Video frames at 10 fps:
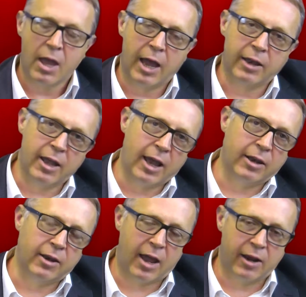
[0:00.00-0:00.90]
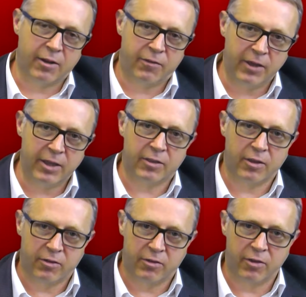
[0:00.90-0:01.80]
And I think
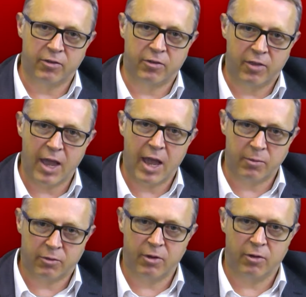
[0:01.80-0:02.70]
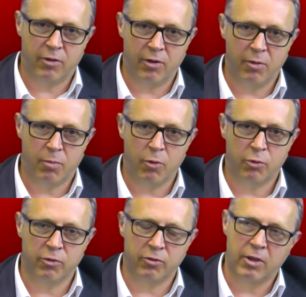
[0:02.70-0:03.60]
this is the absolute
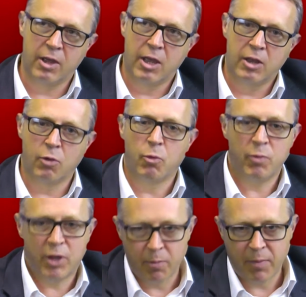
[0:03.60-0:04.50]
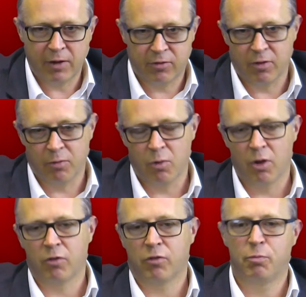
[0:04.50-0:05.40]
importance. When we come back to the
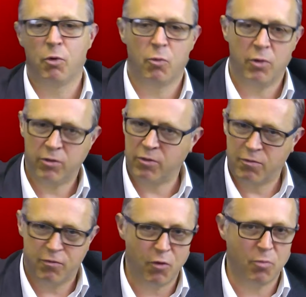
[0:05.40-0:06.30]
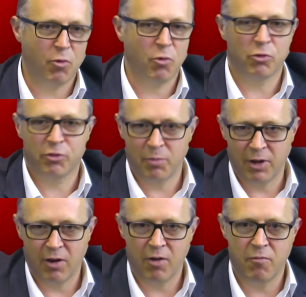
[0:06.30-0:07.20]
world of sport, whether it's in football or
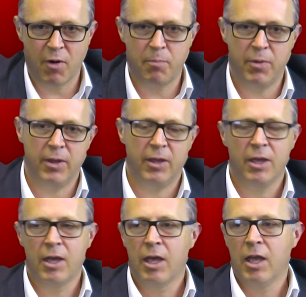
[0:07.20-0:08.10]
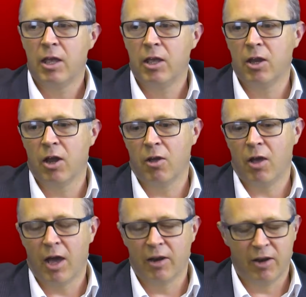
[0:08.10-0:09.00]
somebody like rugby,
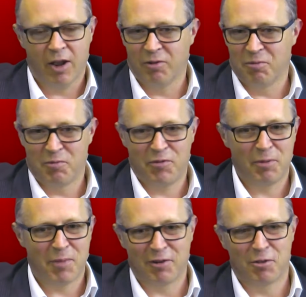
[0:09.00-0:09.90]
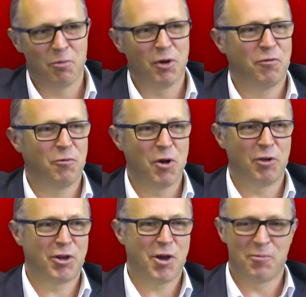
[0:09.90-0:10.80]
and think back to the wonderful
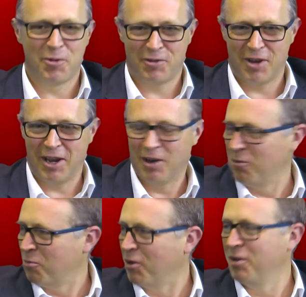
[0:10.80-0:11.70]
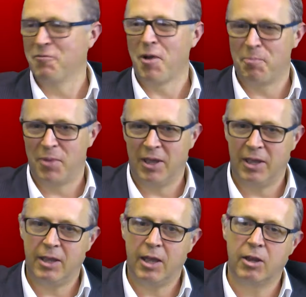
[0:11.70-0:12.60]
World Cup which England won in
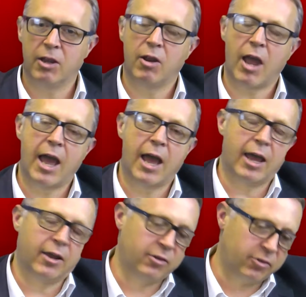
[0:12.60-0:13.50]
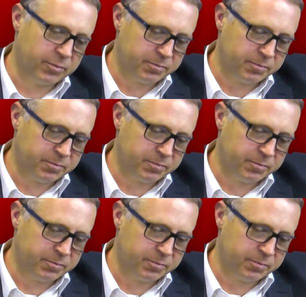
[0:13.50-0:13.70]
rugby, and